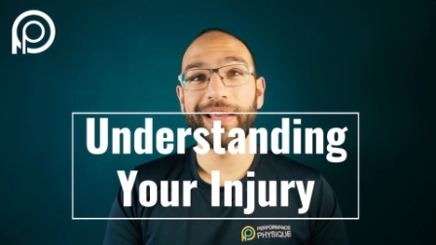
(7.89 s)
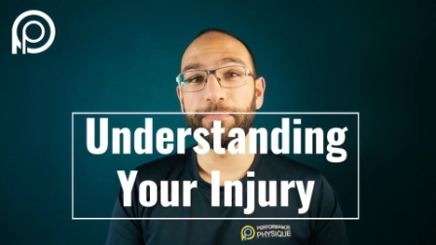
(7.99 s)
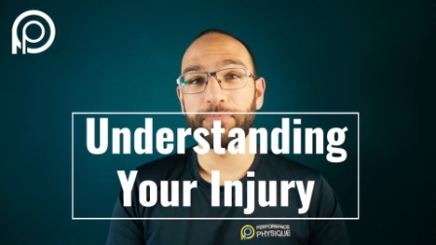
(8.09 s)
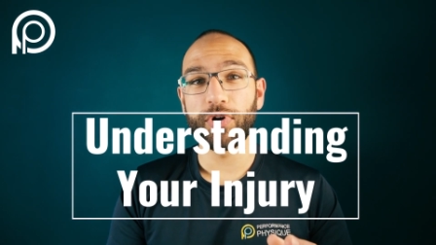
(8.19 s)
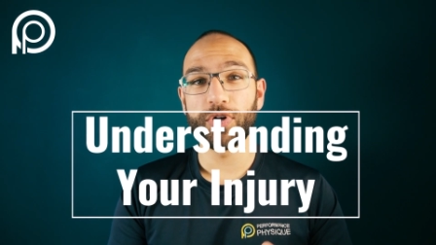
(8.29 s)

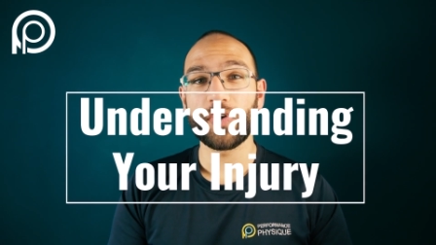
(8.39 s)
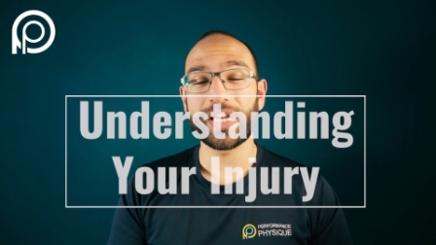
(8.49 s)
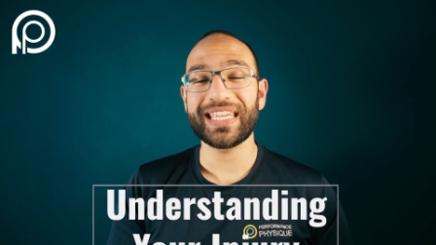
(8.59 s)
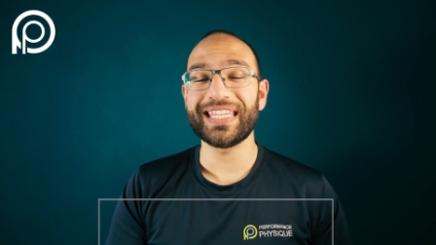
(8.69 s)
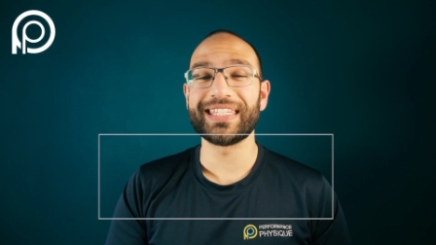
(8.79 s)
and
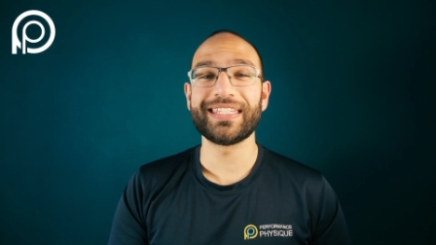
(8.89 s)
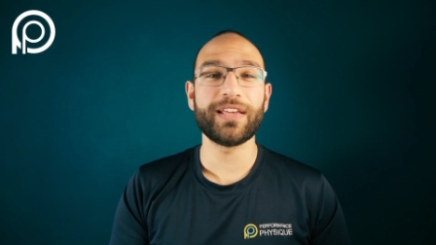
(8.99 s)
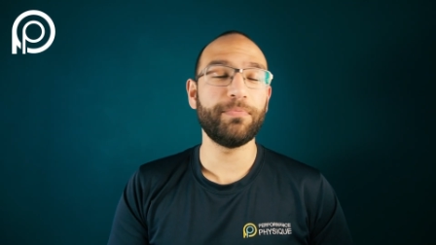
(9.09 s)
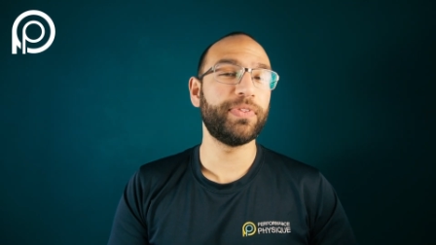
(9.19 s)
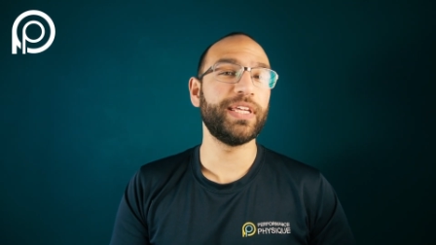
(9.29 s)
progress is
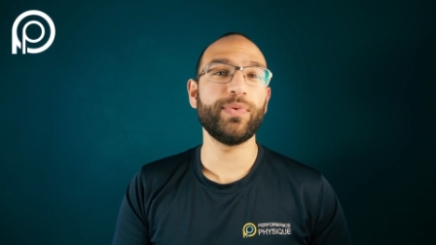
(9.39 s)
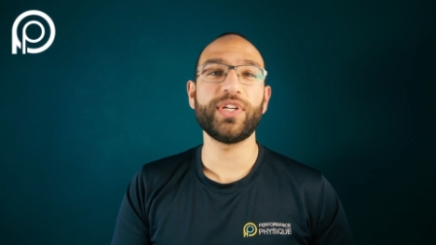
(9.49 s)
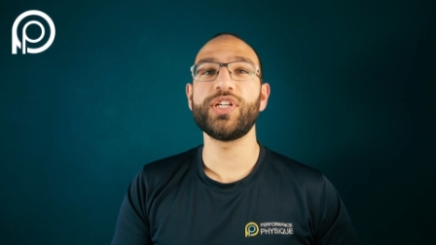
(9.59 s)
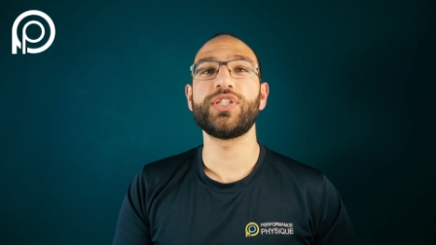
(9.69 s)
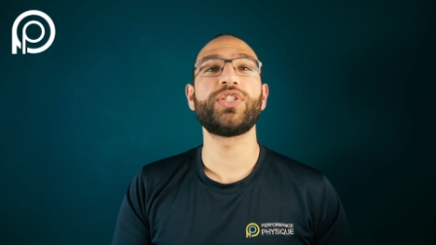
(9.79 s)
something
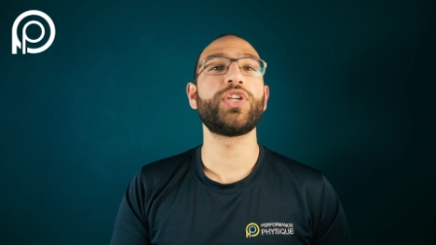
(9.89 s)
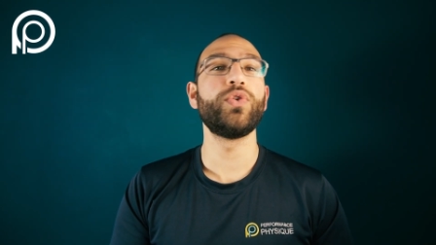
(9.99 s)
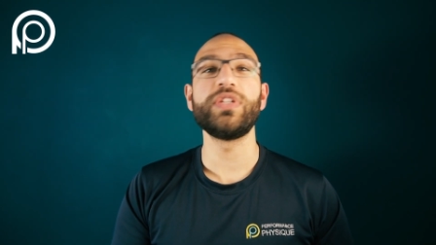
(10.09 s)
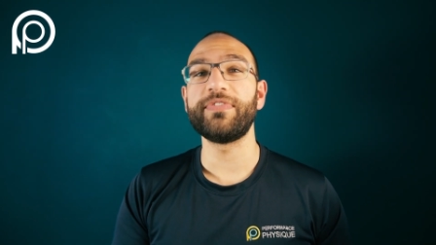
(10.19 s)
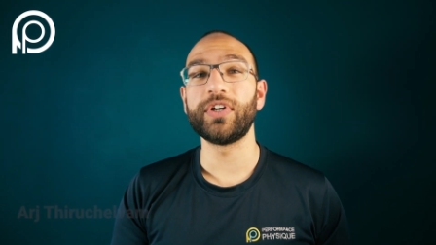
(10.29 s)
which is
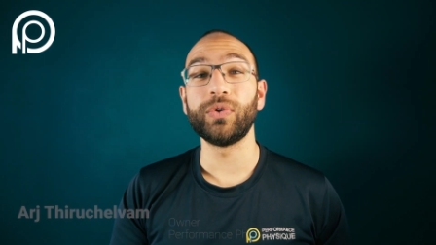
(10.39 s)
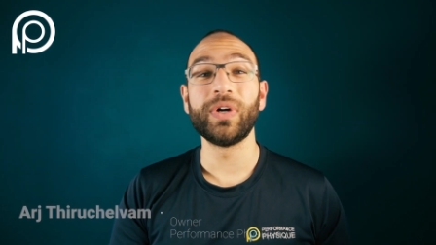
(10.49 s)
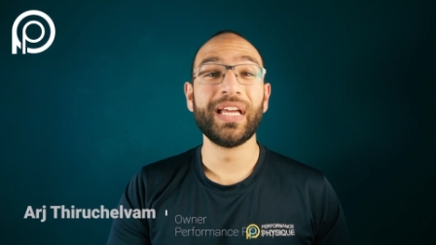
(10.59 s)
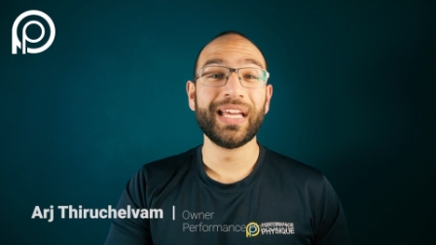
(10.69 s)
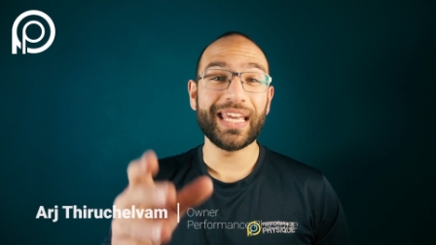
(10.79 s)
so difficult.